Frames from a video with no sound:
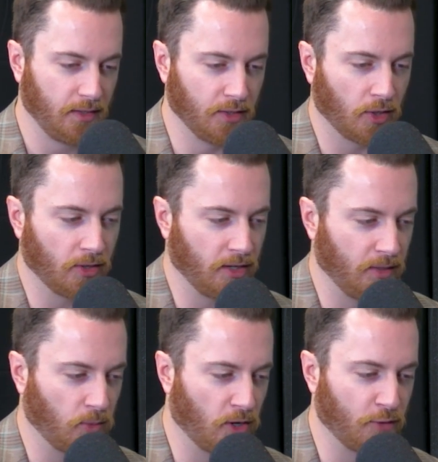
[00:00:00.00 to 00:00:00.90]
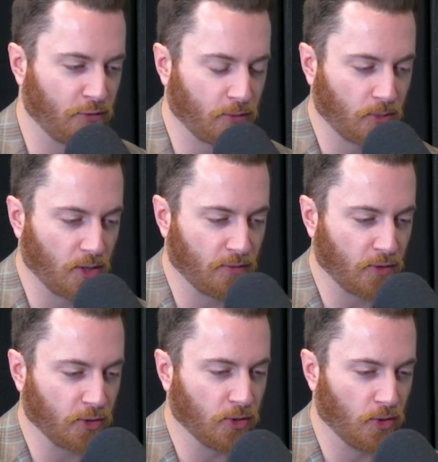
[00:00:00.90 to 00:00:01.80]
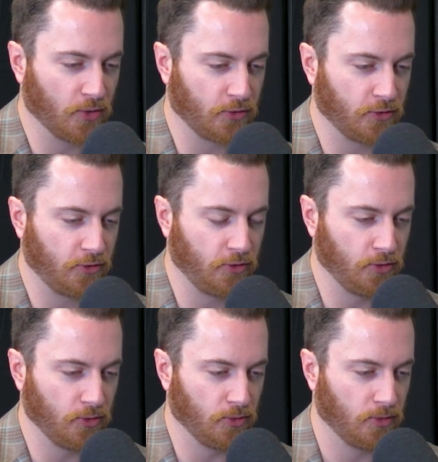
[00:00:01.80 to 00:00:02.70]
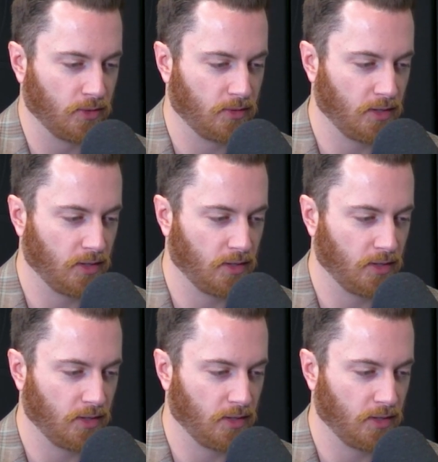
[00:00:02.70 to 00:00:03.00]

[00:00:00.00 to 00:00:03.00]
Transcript: and one of our goals is to